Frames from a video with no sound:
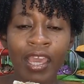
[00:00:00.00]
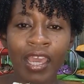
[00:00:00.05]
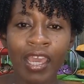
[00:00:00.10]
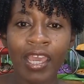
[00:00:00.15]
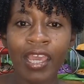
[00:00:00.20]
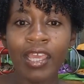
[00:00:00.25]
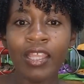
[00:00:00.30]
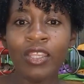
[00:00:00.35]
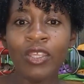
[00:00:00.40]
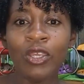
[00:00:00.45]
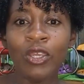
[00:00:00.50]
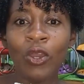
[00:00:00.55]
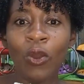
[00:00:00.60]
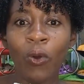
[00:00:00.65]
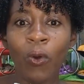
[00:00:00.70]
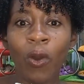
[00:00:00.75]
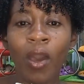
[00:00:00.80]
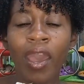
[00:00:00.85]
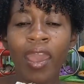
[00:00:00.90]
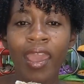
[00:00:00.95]
in
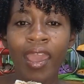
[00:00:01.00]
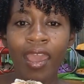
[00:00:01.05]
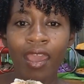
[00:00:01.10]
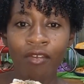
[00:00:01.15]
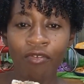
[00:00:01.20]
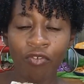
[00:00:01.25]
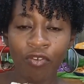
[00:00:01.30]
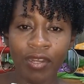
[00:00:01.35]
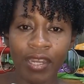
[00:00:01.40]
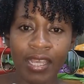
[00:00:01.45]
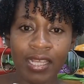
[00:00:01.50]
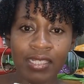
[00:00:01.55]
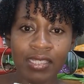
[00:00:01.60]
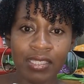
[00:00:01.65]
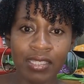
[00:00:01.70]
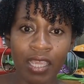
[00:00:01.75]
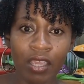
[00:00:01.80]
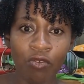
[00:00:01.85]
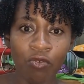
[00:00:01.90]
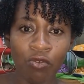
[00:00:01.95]
your everyday
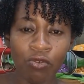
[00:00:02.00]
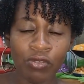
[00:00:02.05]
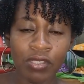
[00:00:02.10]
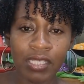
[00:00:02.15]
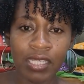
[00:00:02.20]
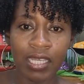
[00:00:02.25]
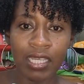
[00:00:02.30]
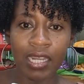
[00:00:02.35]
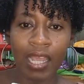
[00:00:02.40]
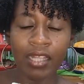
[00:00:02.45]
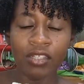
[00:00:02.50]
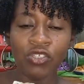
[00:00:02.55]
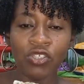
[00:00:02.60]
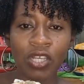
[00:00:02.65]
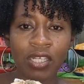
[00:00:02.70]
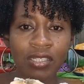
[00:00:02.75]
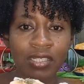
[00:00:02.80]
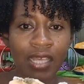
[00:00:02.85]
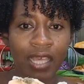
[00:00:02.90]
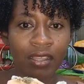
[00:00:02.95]
skin routine. And
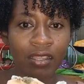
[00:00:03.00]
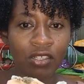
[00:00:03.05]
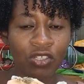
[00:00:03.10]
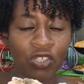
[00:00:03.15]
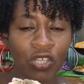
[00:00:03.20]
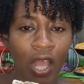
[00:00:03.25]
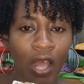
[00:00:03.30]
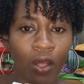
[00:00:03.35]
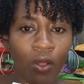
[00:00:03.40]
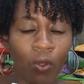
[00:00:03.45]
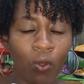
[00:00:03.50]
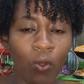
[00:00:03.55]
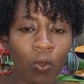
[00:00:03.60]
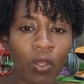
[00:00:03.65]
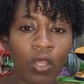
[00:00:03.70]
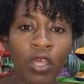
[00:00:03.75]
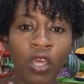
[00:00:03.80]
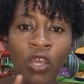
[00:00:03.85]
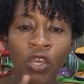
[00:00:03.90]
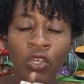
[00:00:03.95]
just like the
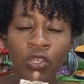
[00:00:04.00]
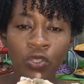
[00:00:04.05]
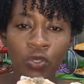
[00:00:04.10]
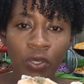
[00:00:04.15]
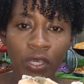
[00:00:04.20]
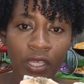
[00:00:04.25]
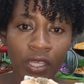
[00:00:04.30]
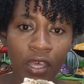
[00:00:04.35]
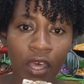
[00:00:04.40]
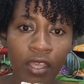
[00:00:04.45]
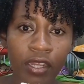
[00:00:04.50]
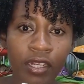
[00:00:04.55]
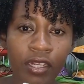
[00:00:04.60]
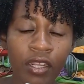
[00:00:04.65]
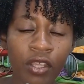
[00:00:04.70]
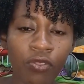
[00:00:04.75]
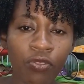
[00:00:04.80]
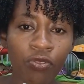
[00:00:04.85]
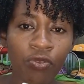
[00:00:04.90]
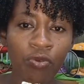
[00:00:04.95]
charcoal, you can cut it
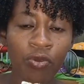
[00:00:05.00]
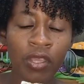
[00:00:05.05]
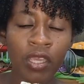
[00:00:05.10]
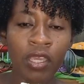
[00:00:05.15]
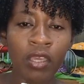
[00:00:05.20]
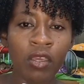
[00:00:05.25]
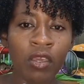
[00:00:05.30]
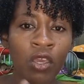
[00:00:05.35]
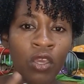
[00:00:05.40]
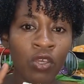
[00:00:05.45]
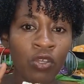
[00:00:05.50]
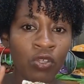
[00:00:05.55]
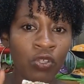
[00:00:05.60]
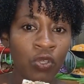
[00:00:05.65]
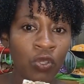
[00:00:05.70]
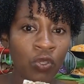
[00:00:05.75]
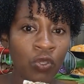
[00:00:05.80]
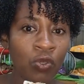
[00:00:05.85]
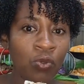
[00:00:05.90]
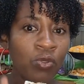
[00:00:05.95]
in 3,
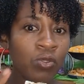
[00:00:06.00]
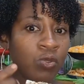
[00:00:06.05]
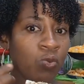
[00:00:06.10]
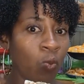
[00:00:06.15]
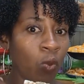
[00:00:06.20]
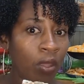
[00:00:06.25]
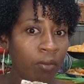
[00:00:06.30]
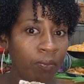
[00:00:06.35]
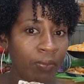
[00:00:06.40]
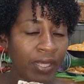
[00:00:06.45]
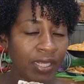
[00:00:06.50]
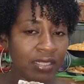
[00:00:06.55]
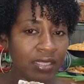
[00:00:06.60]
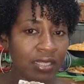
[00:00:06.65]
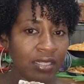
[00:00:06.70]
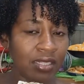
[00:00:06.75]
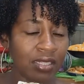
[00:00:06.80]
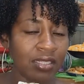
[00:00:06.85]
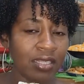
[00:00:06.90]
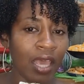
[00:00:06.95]
you use 1 piece
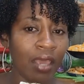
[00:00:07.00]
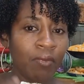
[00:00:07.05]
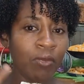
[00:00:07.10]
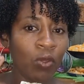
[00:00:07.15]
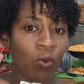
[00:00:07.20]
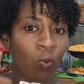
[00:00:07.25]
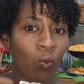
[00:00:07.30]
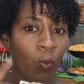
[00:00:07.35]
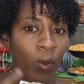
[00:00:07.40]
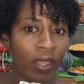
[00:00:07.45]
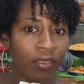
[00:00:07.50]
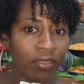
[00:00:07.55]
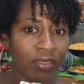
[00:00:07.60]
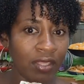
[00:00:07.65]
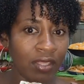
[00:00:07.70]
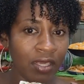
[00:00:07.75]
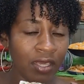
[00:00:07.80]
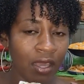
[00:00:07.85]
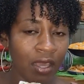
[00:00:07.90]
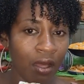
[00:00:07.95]
at a time, you wet
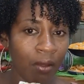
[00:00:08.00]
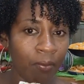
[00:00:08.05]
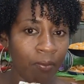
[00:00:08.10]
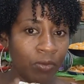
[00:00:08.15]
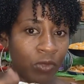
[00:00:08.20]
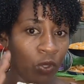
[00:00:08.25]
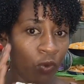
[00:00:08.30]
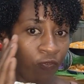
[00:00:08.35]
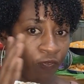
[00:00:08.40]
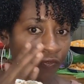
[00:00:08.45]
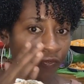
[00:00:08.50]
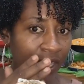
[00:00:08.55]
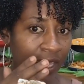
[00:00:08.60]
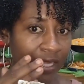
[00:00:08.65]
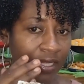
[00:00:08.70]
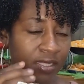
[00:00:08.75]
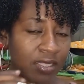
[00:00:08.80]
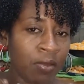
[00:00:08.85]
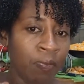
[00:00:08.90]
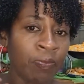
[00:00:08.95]
the your
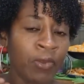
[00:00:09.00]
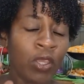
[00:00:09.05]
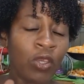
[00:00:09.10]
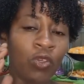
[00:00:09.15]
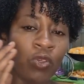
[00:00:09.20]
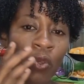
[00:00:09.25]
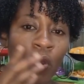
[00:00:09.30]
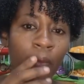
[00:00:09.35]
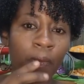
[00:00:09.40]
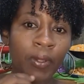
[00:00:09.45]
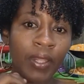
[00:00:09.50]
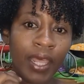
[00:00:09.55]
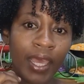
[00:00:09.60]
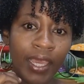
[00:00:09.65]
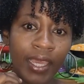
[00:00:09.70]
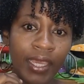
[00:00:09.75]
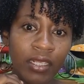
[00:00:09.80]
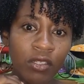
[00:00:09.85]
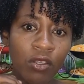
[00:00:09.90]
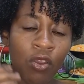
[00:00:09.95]
face, you apply
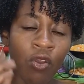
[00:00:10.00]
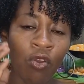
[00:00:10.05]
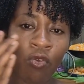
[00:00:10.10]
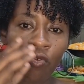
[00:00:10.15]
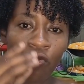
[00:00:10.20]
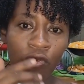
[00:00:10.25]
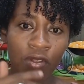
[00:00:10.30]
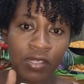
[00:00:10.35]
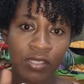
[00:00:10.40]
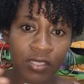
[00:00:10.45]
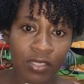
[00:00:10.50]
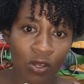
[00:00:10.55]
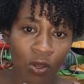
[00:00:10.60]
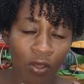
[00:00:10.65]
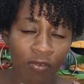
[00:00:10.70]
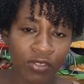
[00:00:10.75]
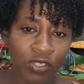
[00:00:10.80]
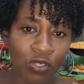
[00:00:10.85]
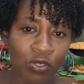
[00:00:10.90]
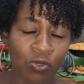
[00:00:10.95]
it, rinse it
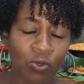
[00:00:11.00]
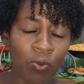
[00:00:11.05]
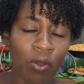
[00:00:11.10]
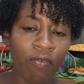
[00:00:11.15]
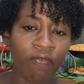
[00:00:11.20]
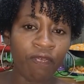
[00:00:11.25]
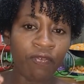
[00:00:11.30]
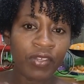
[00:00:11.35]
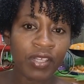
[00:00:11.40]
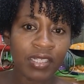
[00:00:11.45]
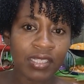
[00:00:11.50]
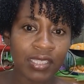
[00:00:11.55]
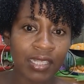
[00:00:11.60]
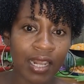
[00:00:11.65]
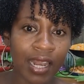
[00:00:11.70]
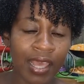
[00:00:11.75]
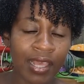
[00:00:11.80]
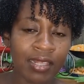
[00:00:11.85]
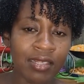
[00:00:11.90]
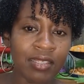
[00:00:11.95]
off, so you do a first
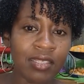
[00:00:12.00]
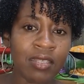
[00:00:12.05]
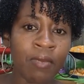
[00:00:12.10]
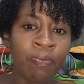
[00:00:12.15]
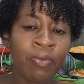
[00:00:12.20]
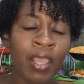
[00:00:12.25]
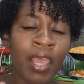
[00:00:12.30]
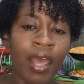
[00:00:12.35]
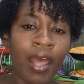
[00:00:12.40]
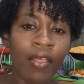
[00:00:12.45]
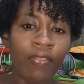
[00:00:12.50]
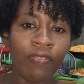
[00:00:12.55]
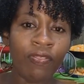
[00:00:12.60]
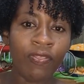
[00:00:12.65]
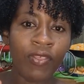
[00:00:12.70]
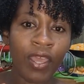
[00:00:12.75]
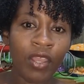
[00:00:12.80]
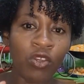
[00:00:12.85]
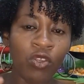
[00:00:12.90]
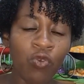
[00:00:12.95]
cleanse and
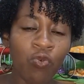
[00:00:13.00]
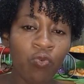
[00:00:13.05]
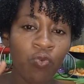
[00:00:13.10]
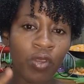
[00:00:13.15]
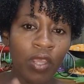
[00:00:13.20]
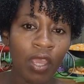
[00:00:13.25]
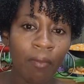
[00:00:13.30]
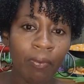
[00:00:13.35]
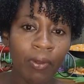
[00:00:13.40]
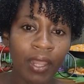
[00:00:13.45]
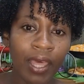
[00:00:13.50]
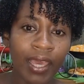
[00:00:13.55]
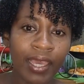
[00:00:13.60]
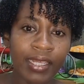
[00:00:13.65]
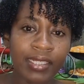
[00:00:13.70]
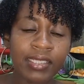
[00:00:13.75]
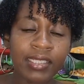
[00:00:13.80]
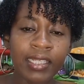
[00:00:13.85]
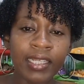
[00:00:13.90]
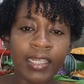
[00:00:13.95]
then you
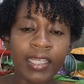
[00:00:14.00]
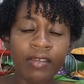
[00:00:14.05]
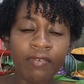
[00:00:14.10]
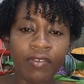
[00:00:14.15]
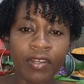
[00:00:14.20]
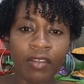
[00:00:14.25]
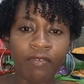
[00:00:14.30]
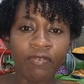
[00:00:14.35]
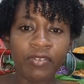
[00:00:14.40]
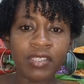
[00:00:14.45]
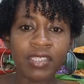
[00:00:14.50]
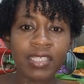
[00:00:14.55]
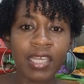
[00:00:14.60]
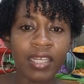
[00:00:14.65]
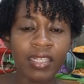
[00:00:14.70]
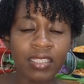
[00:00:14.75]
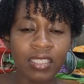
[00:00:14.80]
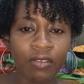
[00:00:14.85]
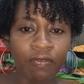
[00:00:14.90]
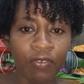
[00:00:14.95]
reapply it, leaving it for
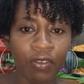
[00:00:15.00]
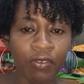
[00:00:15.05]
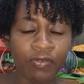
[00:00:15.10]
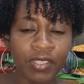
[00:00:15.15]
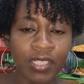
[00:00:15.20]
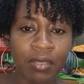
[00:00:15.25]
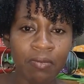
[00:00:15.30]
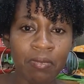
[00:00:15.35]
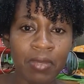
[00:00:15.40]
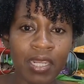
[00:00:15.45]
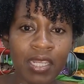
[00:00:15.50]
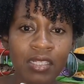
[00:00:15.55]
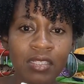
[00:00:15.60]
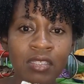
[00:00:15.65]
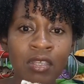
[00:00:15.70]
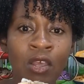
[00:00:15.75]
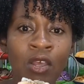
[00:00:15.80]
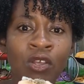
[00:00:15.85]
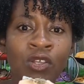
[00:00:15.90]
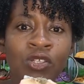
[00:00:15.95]
10 to 15 minutes
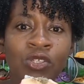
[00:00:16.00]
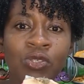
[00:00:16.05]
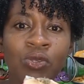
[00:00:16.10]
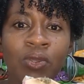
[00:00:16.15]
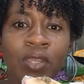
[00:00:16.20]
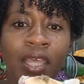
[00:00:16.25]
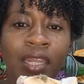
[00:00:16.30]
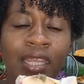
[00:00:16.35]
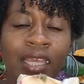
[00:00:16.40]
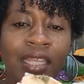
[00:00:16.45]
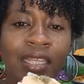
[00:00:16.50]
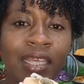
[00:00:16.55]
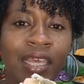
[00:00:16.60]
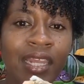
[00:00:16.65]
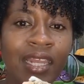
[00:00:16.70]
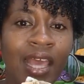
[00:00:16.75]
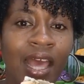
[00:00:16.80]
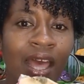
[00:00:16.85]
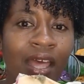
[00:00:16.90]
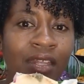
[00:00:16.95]
so that it
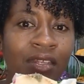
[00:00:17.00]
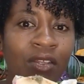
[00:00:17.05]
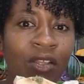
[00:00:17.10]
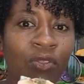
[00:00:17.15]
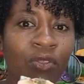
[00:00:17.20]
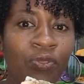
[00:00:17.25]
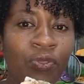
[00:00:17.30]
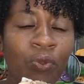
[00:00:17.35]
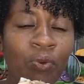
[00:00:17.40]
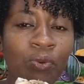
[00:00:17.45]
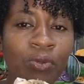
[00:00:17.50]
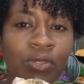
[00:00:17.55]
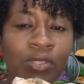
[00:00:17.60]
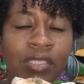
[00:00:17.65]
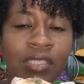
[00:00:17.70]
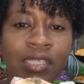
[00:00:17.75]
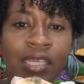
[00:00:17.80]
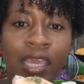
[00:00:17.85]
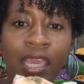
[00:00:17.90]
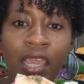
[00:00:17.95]
can handle those
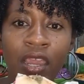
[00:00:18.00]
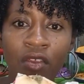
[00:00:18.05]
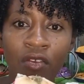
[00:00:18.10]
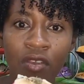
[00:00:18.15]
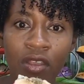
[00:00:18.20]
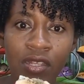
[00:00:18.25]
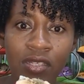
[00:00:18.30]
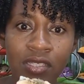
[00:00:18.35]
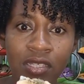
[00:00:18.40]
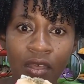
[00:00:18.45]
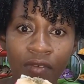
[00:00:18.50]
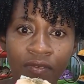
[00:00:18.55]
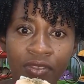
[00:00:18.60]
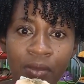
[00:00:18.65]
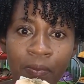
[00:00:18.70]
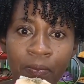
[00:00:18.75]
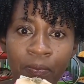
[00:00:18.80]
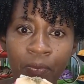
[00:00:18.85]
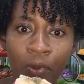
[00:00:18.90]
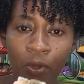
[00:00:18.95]
areas of the
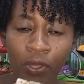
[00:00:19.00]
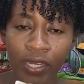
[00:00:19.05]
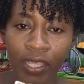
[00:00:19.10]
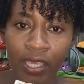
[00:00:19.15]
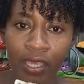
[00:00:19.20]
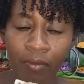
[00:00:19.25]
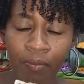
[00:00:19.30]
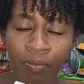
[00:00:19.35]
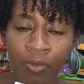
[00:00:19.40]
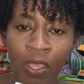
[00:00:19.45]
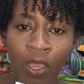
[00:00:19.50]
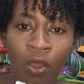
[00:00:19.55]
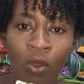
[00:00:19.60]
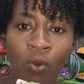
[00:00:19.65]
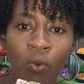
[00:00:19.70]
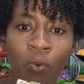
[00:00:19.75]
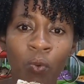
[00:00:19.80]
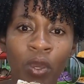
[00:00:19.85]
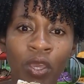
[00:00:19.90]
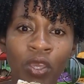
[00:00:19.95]
body
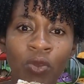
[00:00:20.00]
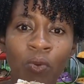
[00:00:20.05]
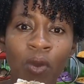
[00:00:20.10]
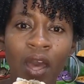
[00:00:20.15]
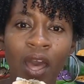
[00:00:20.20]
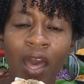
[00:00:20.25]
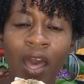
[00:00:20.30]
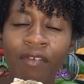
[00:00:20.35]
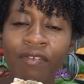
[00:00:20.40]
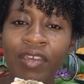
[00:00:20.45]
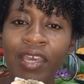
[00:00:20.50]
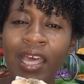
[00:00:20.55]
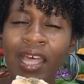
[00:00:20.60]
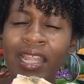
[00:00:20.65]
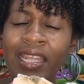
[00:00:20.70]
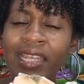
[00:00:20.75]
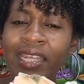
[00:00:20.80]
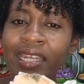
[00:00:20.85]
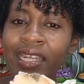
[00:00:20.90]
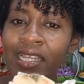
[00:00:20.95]
where you are having a
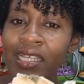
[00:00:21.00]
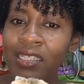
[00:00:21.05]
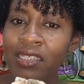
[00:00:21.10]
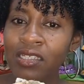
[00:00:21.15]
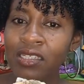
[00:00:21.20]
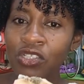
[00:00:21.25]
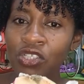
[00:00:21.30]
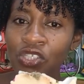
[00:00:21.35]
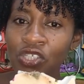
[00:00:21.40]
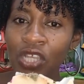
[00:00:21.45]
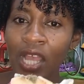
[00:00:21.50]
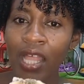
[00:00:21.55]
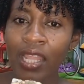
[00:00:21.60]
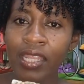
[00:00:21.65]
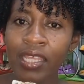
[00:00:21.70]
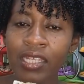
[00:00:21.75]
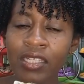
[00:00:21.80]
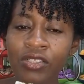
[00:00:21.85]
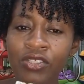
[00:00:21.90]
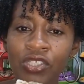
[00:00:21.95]
little
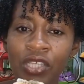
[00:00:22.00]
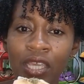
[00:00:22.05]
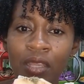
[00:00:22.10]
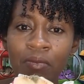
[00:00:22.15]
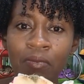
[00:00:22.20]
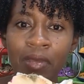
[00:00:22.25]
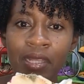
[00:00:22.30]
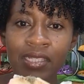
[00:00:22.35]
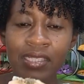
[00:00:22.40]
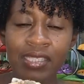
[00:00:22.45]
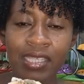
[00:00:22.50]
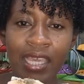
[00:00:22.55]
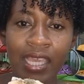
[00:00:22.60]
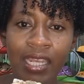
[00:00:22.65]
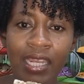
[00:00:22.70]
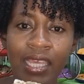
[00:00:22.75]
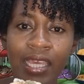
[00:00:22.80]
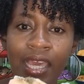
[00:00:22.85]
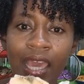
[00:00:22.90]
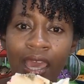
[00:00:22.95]
challenge in
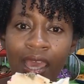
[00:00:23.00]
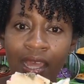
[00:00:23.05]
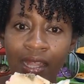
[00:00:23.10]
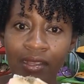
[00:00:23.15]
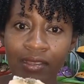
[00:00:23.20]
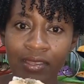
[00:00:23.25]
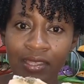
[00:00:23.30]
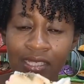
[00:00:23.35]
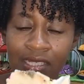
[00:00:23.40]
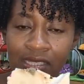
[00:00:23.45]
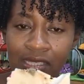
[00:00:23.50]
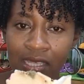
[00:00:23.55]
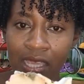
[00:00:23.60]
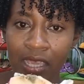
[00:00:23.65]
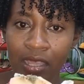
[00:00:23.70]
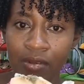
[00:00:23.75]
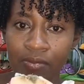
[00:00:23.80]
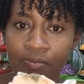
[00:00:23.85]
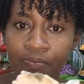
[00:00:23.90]
maintaining healthy skin.